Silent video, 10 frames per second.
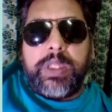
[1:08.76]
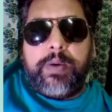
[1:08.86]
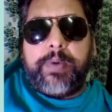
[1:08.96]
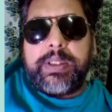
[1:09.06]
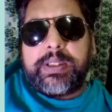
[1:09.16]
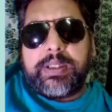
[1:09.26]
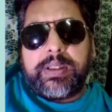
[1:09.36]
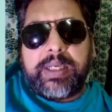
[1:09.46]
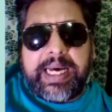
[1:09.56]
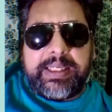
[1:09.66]
First
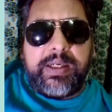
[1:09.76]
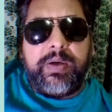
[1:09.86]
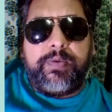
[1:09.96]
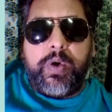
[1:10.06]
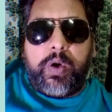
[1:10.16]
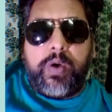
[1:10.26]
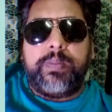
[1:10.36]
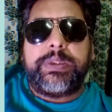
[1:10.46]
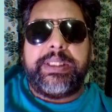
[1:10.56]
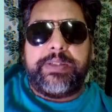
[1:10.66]
category of
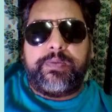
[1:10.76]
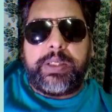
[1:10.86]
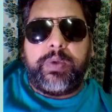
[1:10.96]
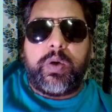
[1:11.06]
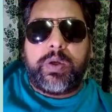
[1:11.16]
norms is what we